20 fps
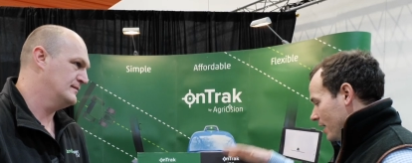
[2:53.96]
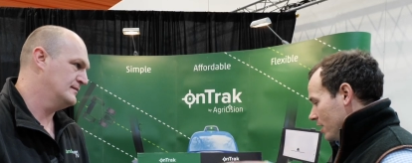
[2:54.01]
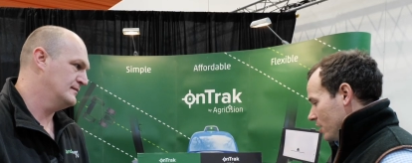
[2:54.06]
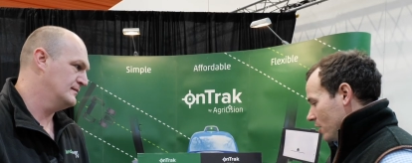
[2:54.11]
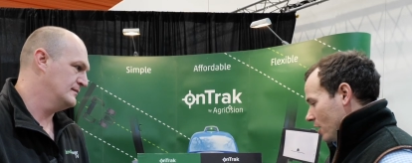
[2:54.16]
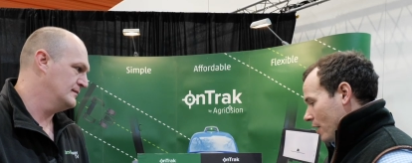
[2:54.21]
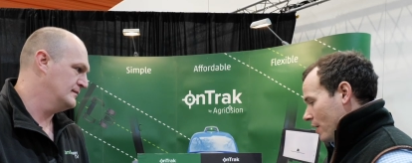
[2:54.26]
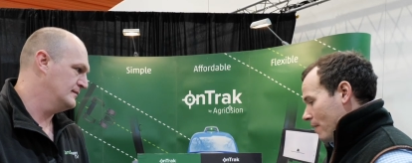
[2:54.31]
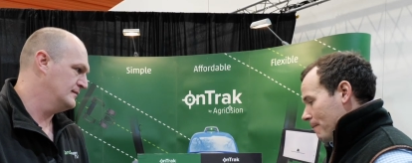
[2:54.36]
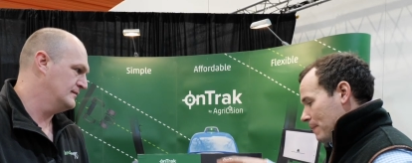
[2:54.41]

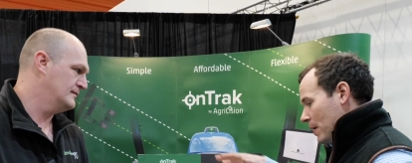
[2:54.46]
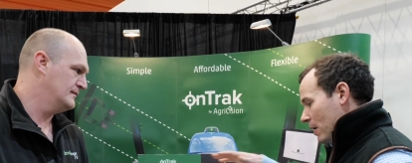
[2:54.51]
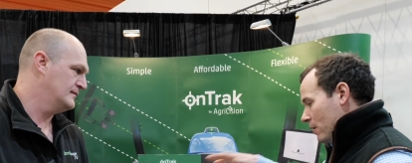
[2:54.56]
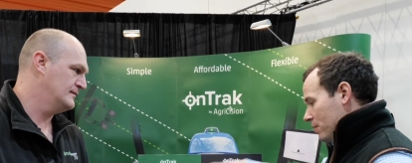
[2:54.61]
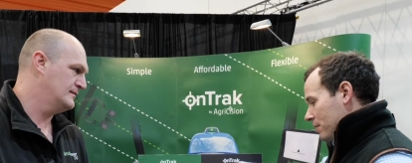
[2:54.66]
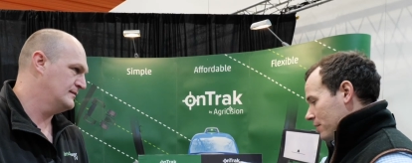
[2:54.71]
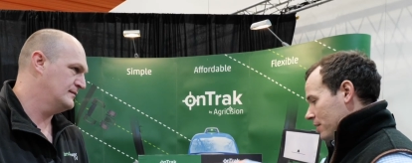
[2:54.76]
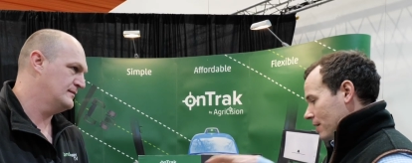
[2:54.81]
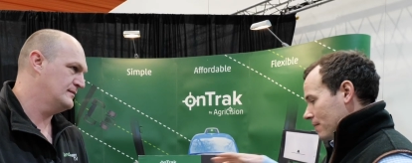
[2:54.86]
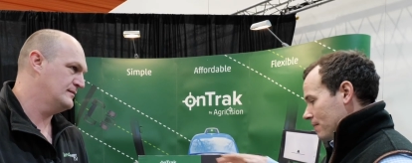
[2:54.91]
Speaker 1: you know,
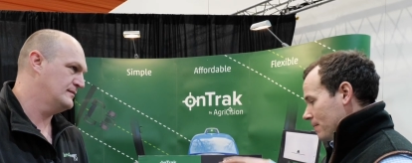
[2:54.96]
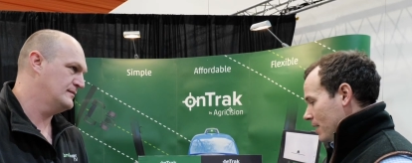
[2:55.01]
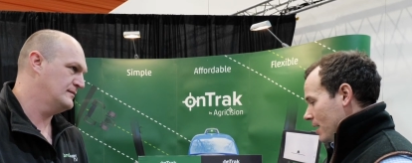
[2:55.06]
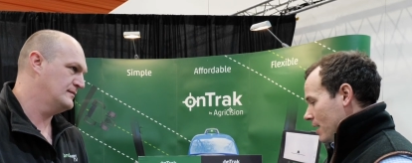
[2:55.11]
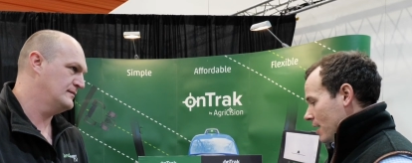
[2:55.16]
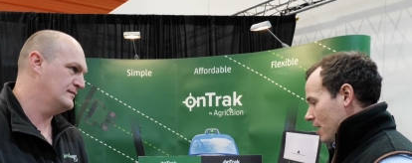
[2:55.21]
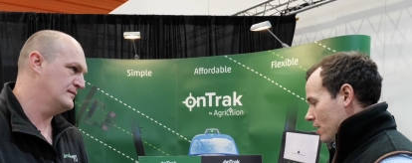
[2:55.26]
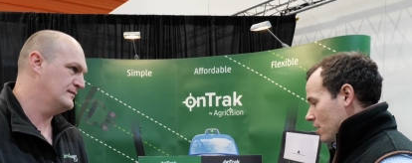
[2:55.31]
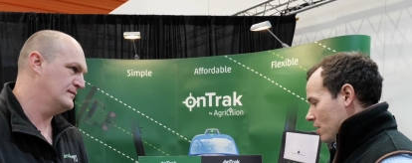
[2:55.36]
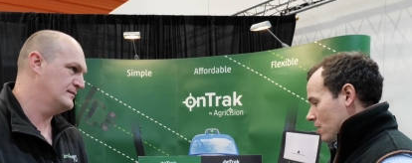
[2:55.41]
both can
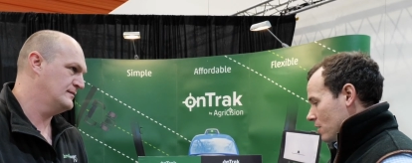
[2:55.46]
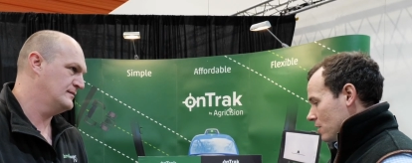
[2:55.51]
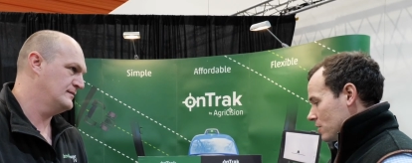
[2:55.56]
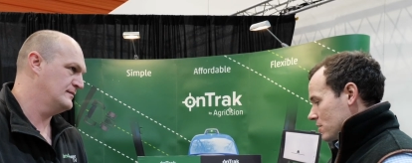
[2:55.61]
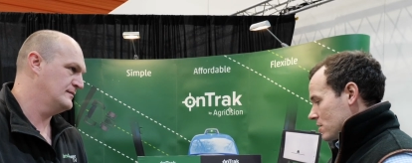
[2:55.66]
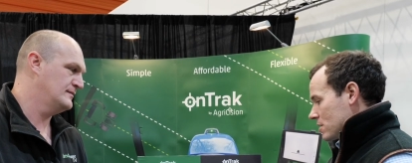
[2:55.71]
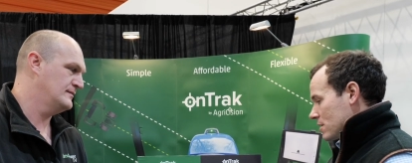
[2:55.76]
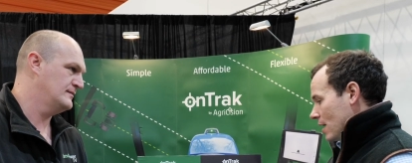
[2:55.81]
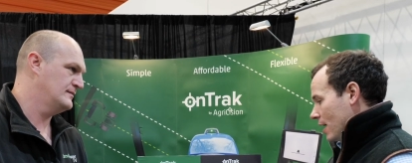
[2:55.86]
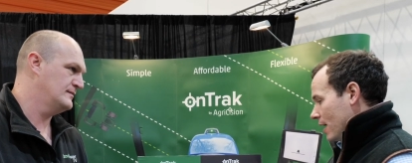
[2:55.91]
be
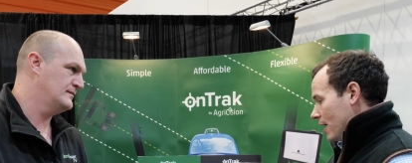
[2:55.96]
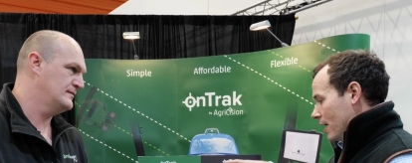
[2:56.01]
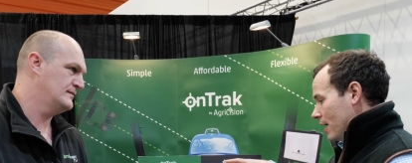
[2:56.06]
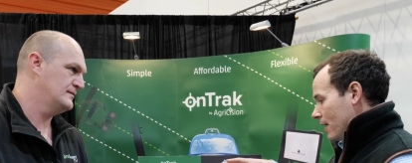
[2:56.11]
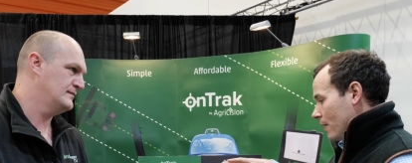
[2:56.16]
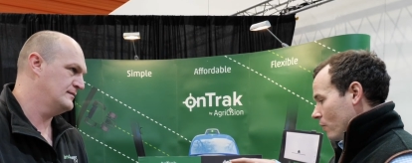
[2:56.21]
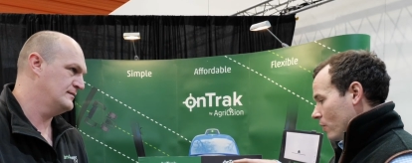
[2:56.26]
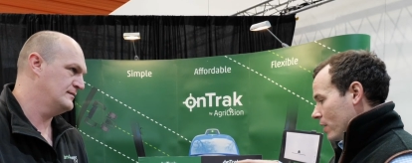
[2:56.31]
used uh,